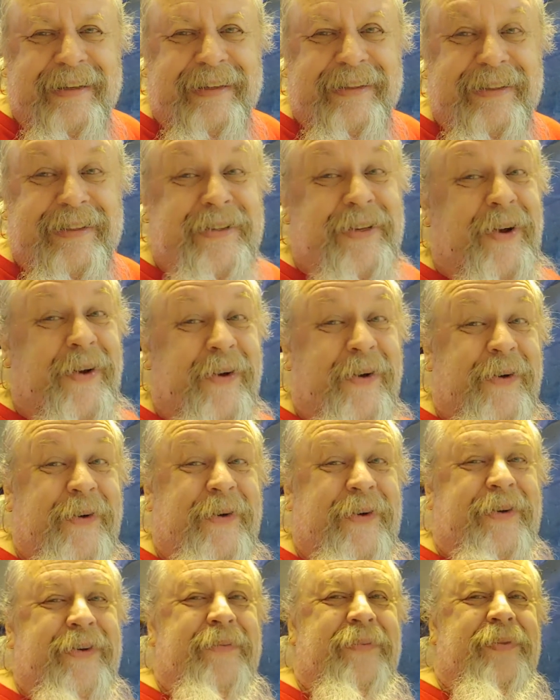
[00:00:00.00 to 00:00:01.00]

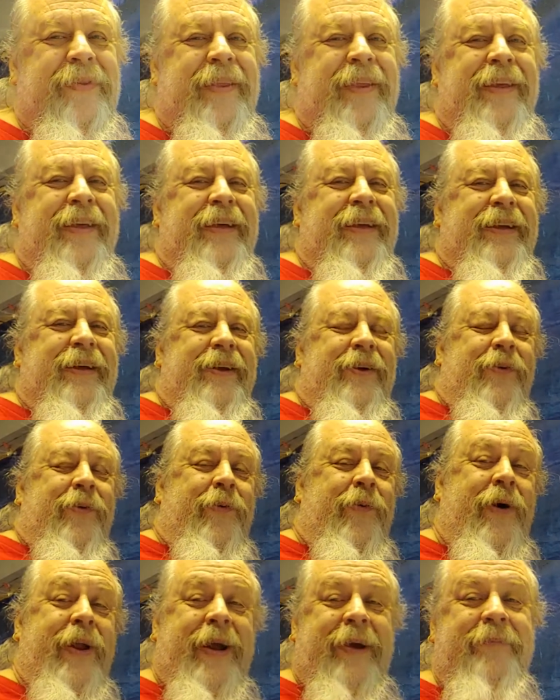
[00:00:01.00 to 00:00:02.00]
so
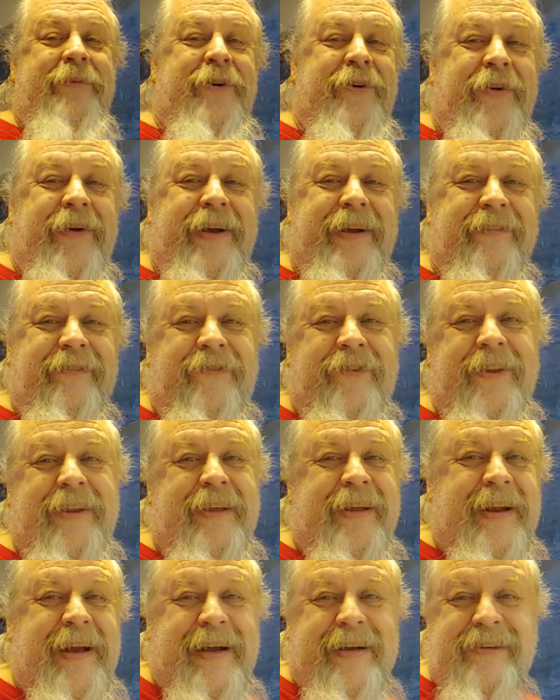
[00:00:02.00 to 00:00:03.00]
what I'm doing for
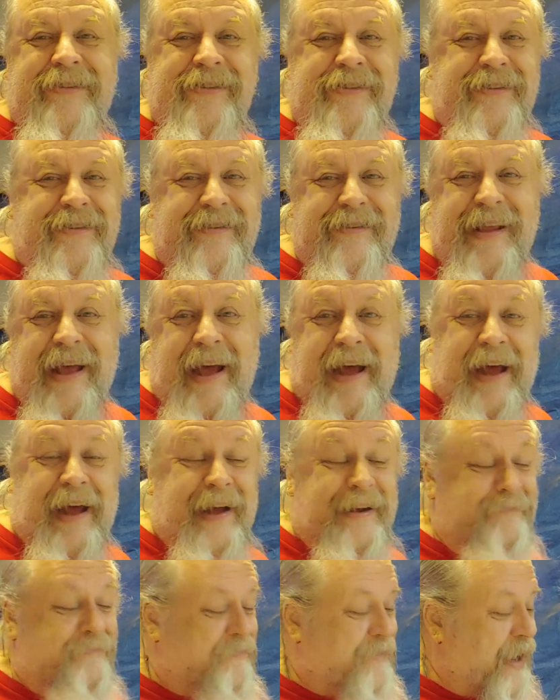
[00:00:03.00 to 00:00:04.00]
the next,
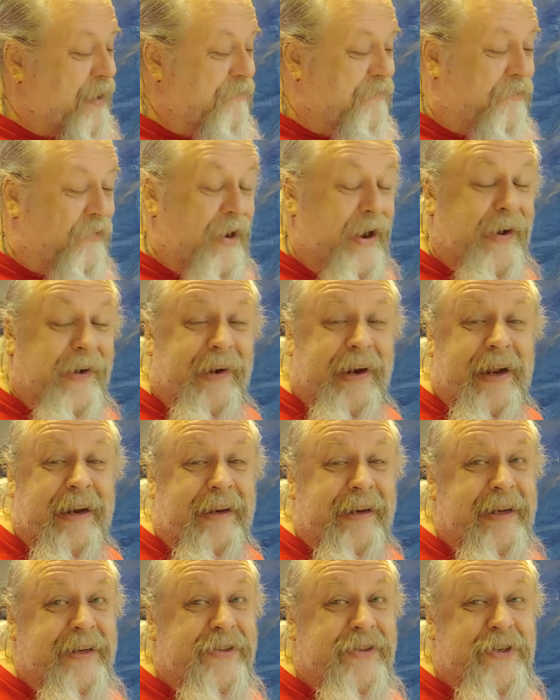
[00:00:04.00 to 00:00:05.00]
I'm figuring at
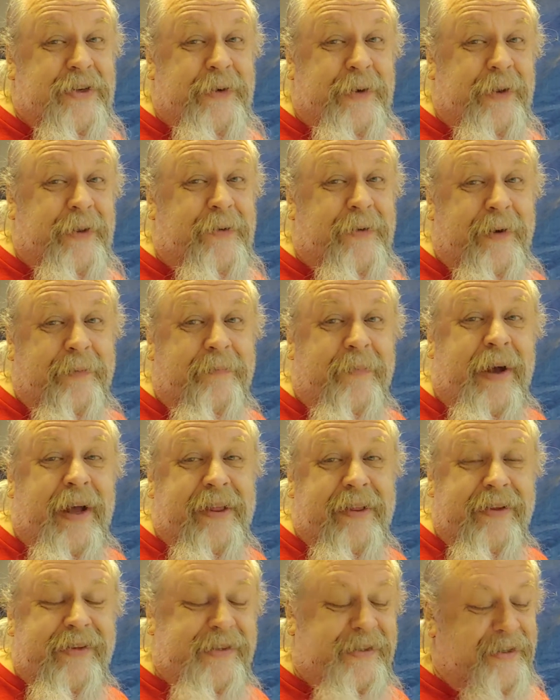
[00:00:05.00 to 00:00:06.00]
least 2 or 3
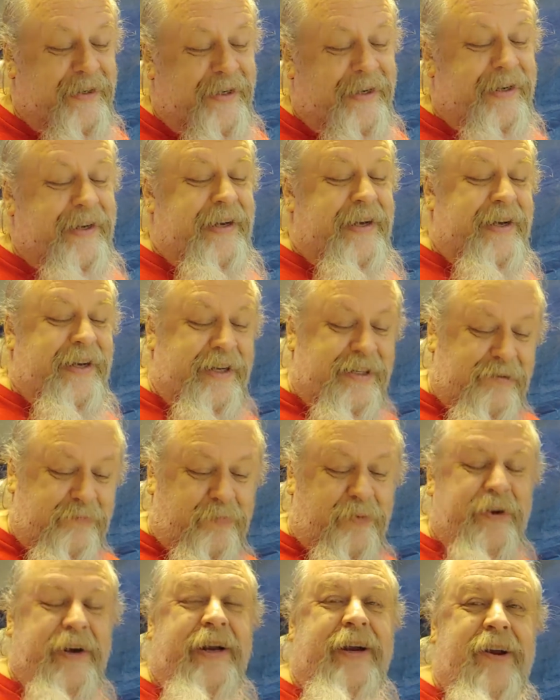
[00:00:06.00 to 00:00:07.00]
months, is
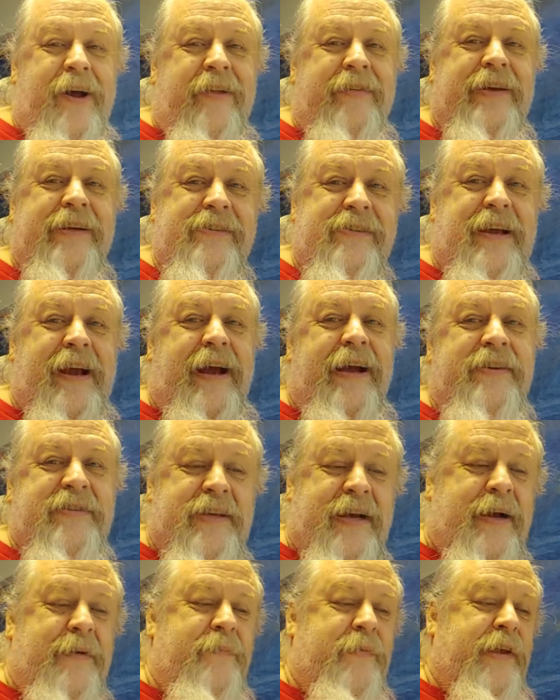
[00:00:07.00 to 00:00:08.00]
printing all these guys
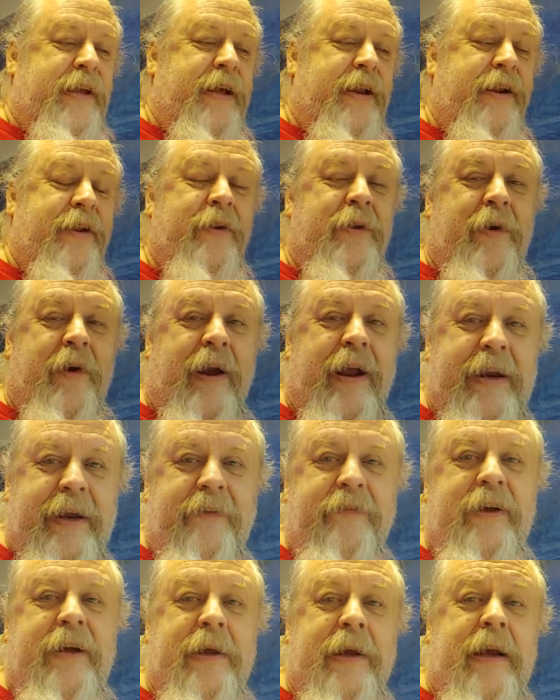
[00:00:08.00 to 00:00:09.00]
up, getting them ready,
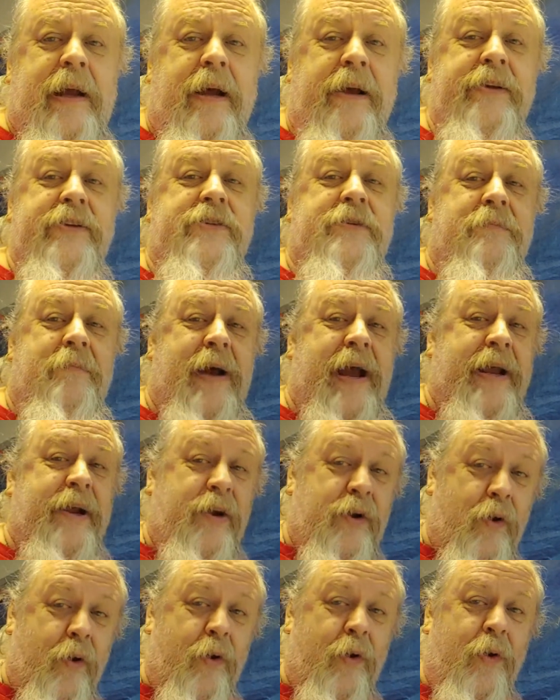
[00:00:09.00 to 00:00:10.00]
because my
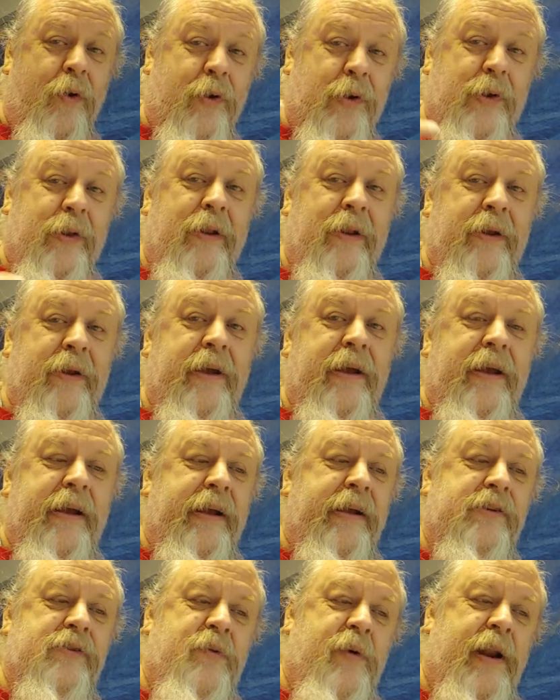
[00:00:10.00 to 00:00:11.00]
goal
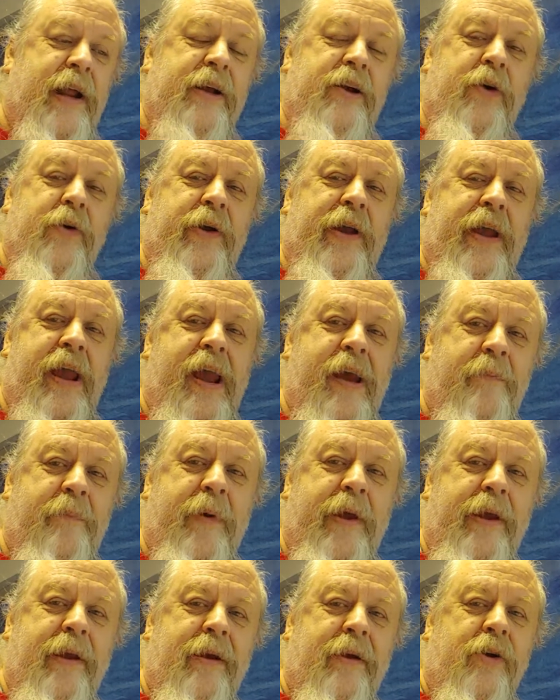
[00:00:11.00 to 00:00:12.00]
is when I go
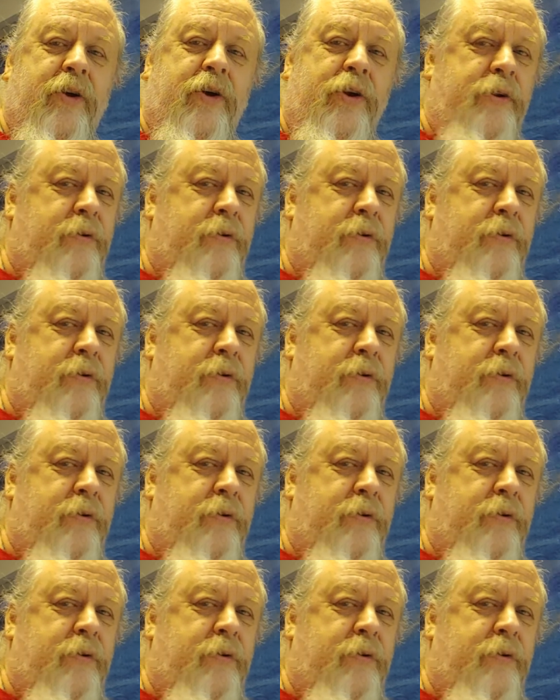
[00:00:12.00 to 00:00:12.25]
camping,